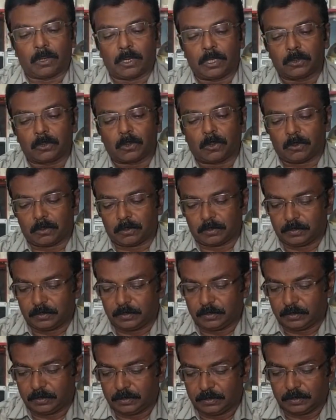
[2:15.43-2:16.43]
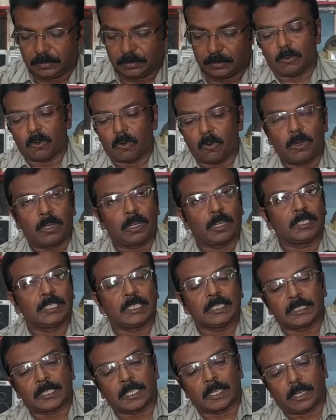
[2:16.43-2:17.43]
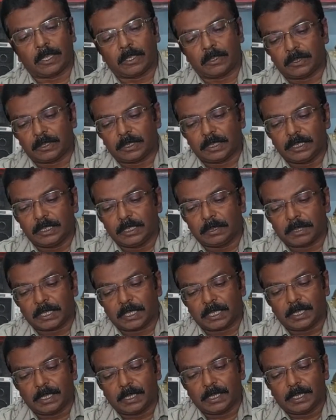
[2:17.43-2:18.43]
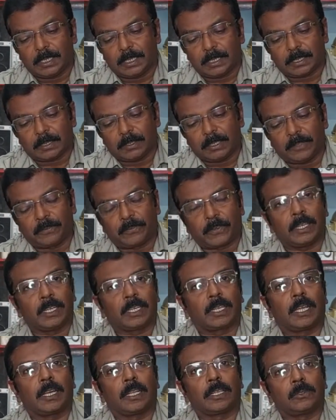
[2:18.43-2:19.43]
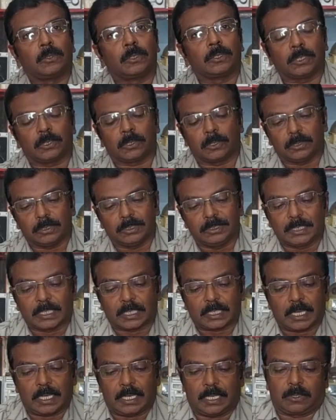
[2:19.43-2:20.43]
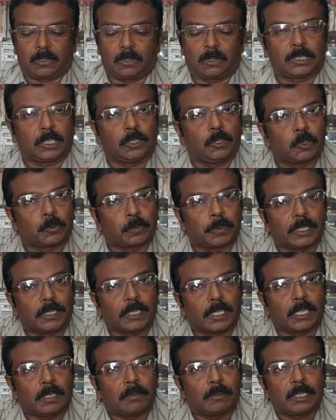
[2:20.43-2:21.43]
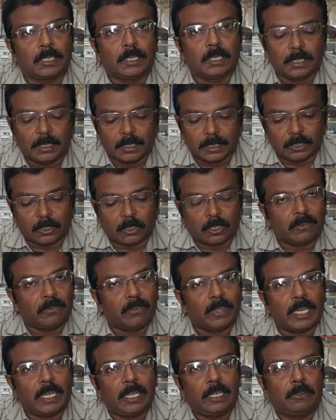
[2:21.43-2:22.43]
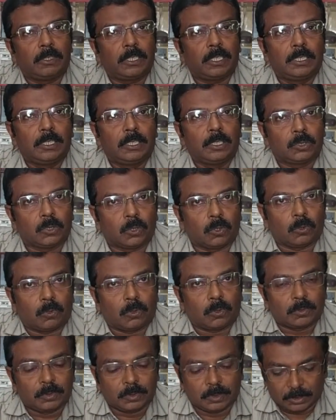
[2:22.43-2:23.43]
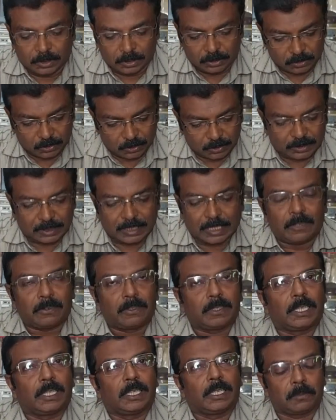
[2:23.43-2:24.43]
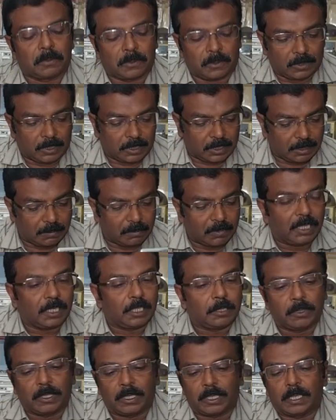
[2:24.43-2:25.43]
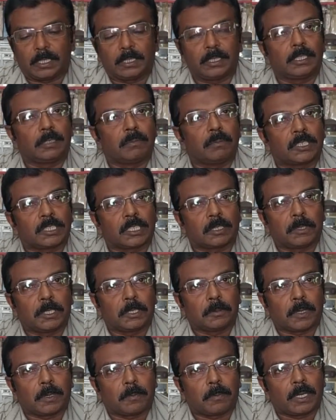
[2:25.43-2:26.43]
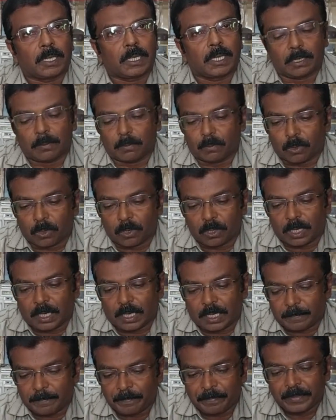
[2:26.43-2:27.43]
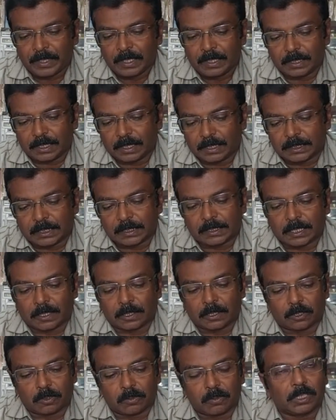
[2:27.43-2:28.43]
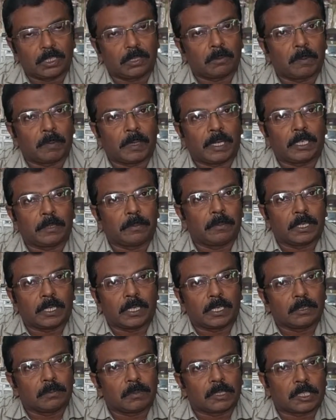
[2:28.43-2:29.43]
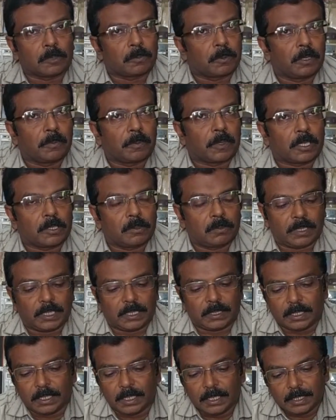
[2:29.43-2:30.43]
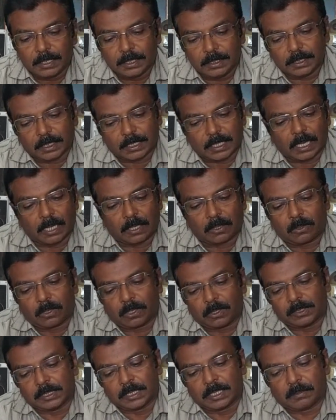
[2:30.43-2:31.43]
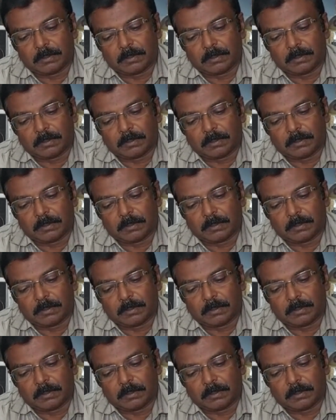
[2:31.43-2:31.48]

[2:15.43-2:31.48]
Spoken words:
Each resistor has 4 color bands, and we can determine its value using the color code. Some people use a multimeter to measure the value, but if the resistor is mounted on a PCB, accurate measurement may not be possible.